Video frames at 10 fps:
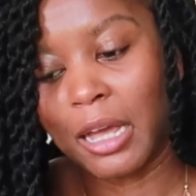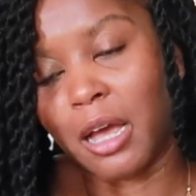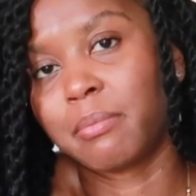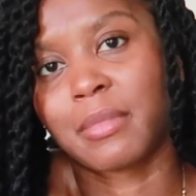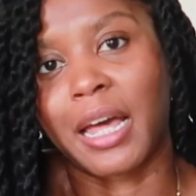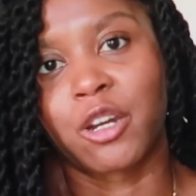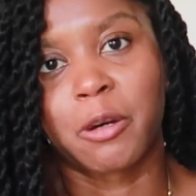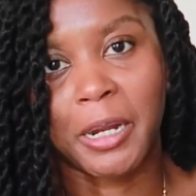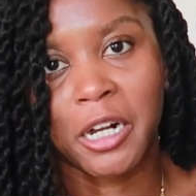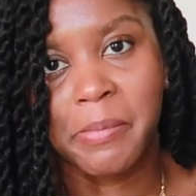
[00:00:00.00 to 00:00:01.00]
I know
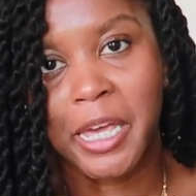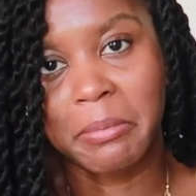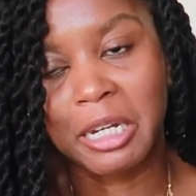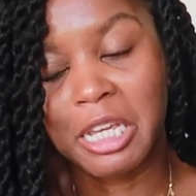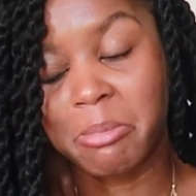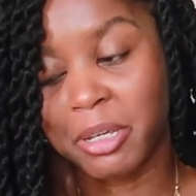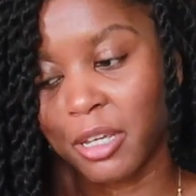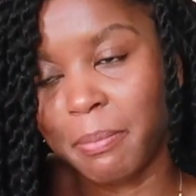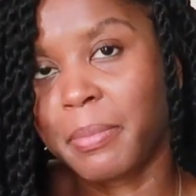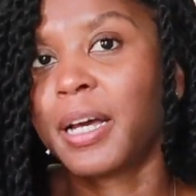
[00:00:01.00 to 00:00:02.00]
I'm not gonna be able to keep it.
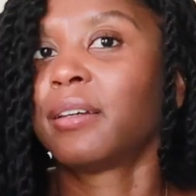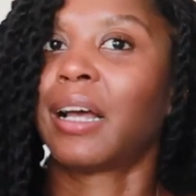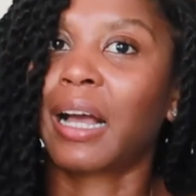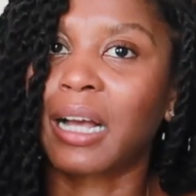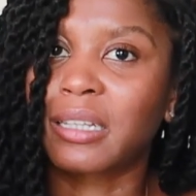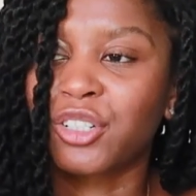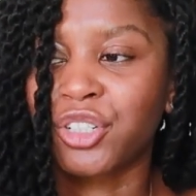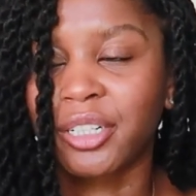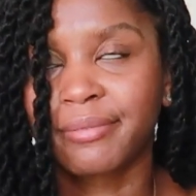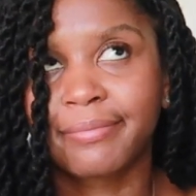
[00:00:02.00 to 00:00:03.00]
But I got this
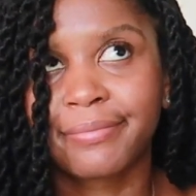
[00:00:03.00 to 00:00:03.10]
shirt.